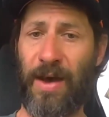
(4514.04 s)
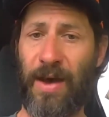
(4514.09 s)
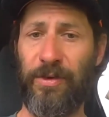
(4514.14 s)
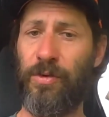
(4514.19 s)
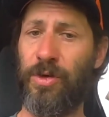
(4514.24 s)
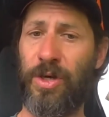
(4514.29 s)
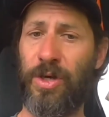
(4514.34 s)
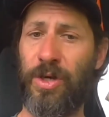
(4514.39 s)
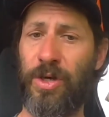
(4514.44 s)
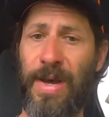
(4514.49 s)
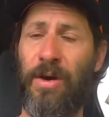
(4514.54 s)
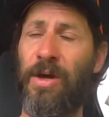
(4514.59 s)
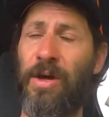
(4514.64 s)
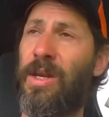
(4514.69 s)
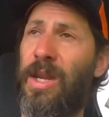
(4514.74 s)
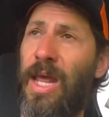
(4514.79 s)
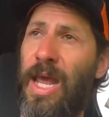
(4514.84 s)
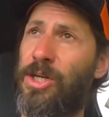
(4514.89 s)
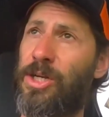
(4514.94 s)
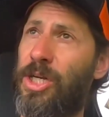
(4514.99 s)
Have a student
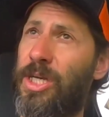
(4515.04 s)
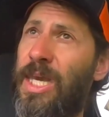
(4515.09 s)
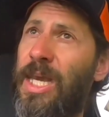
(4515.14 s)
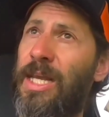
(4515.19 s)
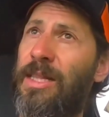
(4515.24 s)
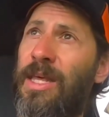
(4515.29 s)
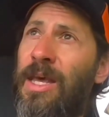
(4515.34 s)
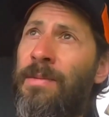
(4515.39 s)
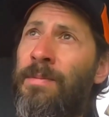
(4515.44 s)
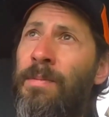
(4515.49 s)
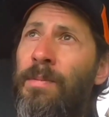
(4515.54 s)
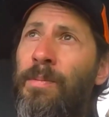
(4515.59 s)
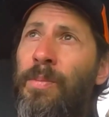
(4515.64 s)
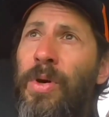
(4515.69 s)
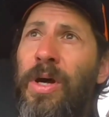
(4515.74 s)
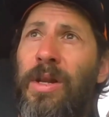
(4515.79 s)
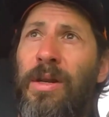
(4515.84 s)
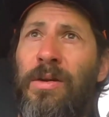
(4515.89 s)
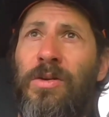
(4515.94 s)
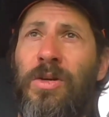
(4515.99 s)
come out and educate
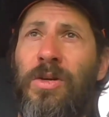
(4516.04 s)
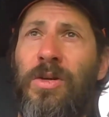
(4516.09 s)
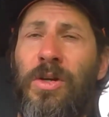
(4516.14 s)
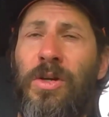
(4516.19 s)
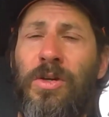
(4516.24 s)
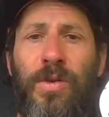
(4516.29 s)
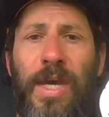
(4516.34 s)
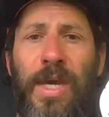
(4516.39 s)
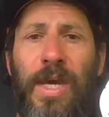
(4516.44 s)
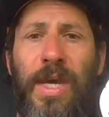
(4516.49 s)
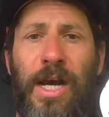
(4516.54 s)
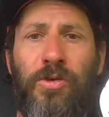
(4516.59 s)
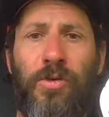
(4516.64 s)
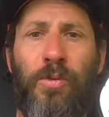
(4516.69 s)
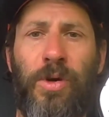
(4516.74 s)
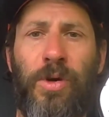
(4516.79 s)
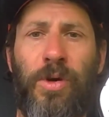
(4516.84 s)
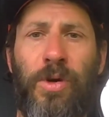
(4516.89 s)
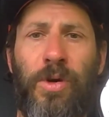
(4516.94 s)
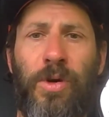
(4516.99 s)
them, but to do
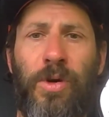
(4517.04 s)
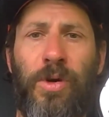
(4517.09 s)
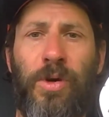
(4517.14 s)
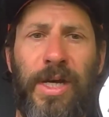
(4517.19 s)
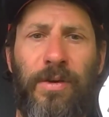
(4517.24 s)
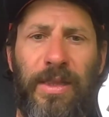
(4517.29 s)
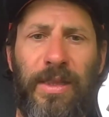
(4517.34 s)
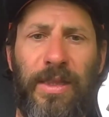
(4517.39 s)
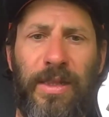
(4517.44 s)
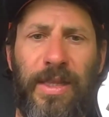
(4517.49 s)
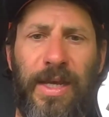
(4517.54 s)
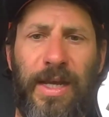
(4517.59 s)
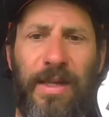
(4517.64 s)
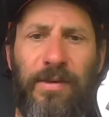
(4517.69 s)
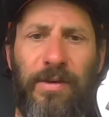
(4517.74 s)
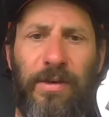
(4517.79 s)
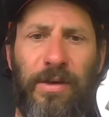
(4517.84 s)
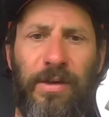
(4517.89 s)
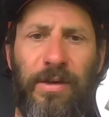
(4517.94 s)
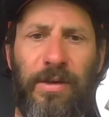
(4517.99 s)
the actual work, I don't think
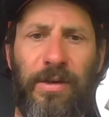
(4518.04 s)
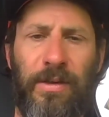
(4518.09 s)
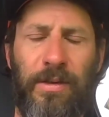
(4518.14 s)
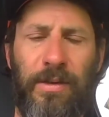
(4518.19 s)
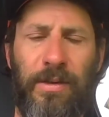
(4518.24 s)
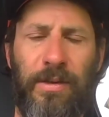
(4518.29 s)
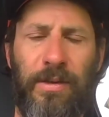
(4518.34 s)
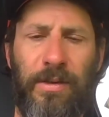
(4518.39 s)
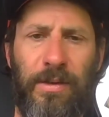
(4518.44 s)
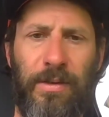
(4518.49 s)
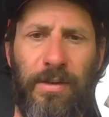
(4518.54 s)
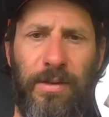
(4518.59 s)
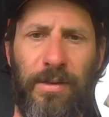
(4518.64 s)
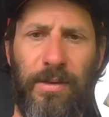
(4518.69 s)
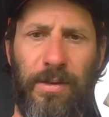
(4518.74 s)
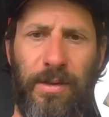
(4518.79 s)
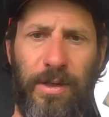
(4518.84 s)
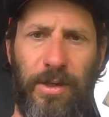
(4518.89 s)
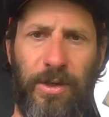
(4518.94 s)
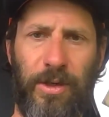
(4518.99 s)
that that's a
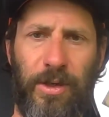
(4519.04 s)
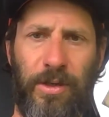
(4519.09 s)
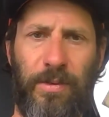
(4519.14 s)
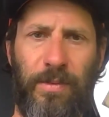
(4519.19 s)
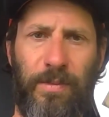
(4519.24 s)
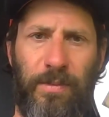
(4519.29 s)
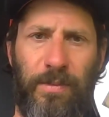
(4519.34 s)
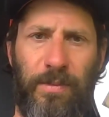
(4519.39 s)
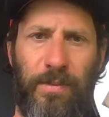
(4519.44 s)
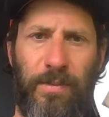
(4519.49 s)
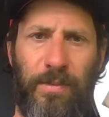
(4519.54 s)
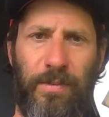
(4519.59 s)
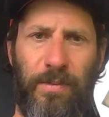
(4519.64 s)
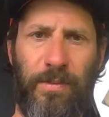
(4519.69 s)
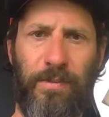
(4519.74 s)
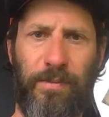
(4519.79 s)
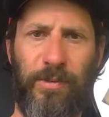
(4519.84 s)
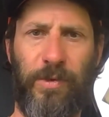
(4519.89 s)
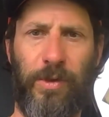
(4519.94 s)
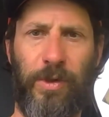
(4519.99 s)
good
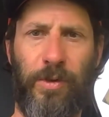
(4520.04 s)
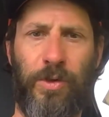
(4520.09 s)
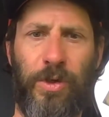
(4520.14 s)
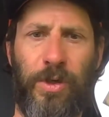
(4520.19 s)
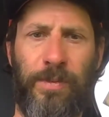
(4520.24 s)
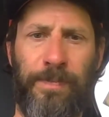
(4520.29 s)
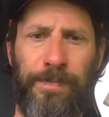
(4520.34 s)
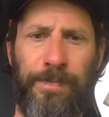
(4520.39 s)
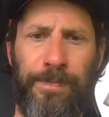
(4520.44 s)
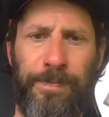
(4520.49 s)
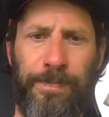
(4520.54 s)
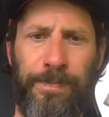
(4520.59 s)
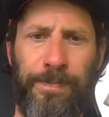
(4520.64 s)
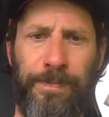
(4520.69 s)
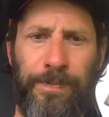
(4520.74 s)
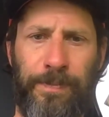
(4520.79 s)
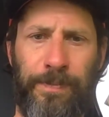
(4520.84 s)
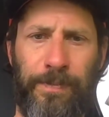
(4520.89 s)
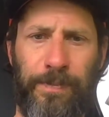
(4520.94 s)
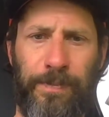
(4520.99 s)
solution.